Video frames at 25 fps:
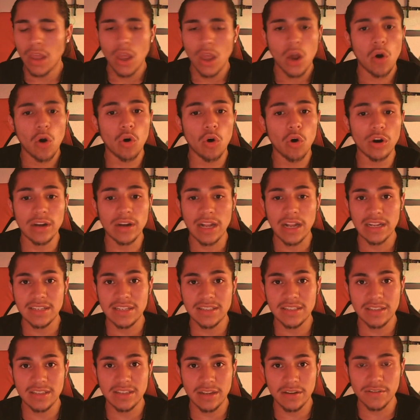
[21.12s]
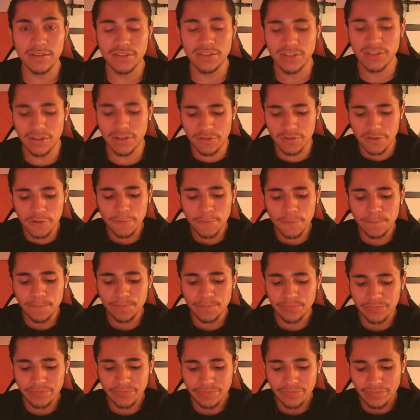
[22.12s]
or in any scenario in general.
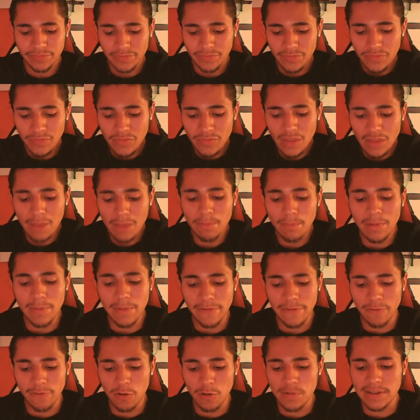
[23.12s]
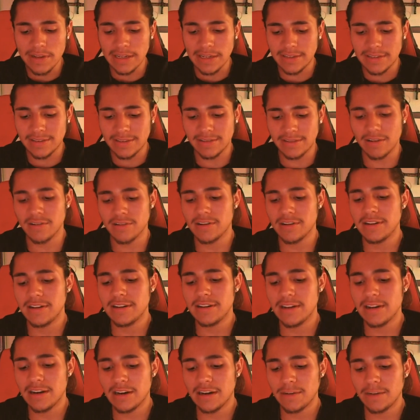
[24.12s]
But before we get started,
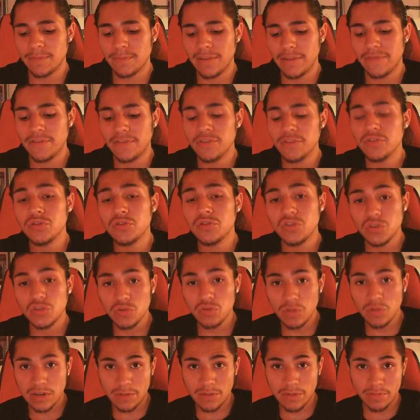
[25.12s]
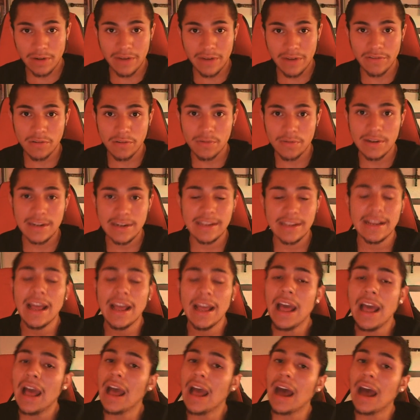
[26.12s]
if you do want a private reading,
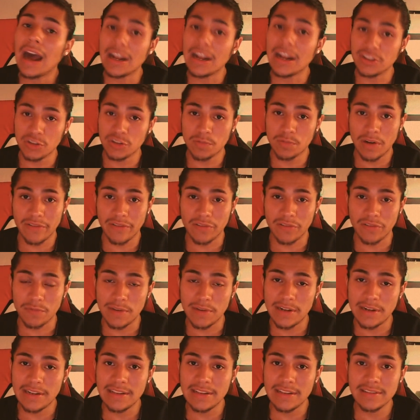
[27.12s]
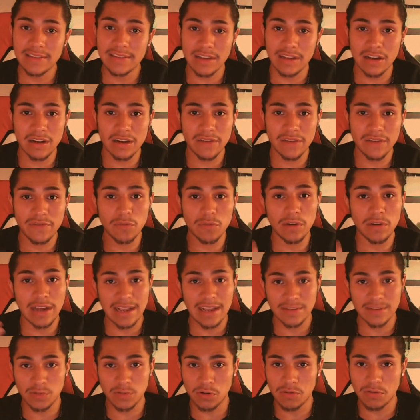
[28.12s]
I do private readings. If you want to
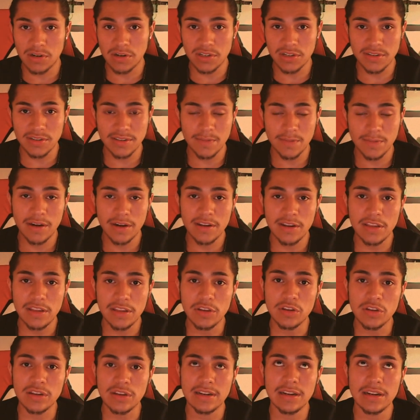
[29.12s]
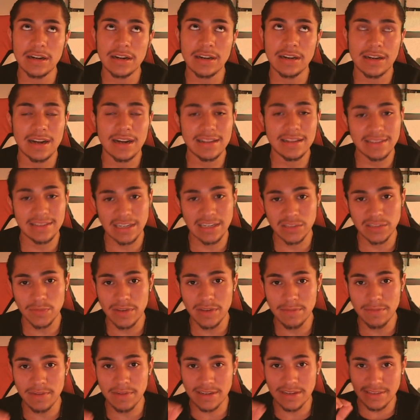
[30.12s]
ask more questions about it, you could contact me
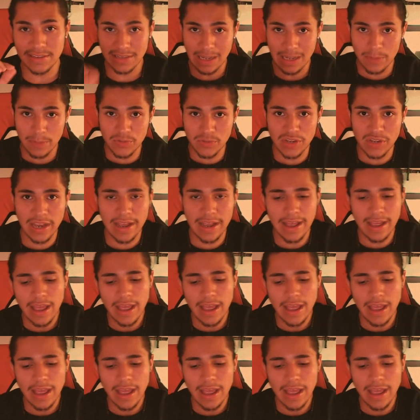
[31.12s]
in my Snapchat